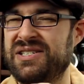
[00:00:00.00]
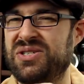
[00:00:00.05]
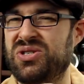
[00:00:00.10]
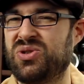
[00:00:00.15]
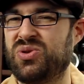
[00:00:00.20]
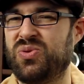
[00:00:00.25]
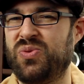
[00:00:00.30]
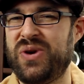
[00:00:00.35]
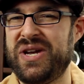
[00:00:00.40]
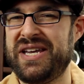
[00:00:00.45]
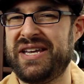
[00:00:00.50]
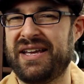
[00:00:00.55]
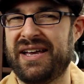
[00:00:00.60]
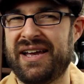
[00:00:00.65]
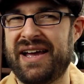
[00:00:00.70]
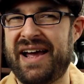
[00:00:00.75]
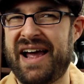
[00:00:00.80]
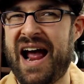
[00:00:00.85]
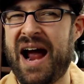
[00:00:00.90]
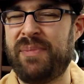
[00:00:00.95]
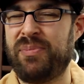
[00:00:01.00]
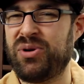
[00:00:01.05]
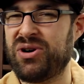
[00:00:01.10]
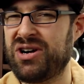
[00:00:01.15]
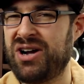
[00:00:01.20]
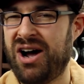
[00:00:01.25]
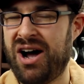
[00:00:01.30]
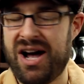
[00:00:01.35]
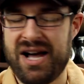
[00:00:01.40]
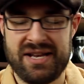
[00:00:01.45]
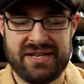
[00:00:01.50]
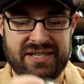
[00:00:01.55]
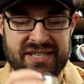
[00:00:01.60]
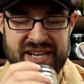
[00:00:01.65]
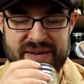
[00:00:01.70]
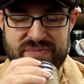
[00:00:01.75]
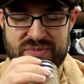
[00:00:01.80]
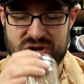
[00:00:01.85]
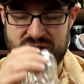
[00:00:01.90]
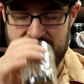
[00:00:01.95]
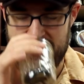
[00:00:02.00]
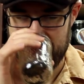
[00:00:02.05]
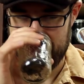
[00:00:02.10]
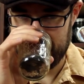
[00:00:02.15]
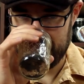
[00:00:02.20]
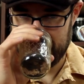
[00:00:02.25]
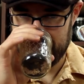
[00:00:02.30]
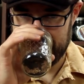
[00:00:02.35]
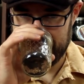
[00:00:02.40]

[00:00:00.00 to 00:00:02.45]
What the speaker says: sweet apricot type note.